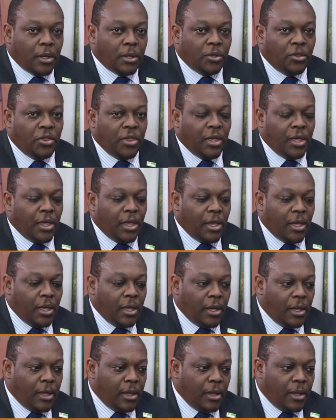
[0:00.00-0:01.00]

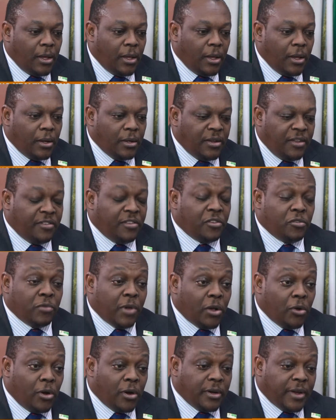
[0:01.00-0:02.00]
This is
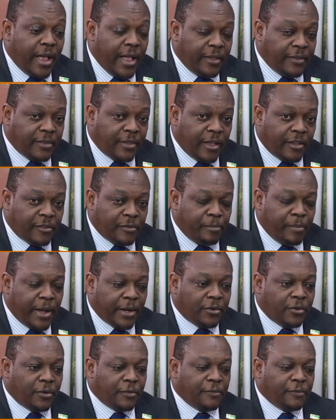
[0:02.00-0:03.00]
recognized as
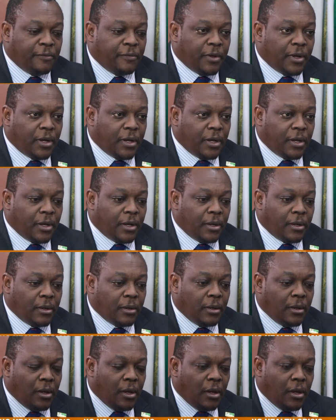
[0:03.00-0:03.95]
part of the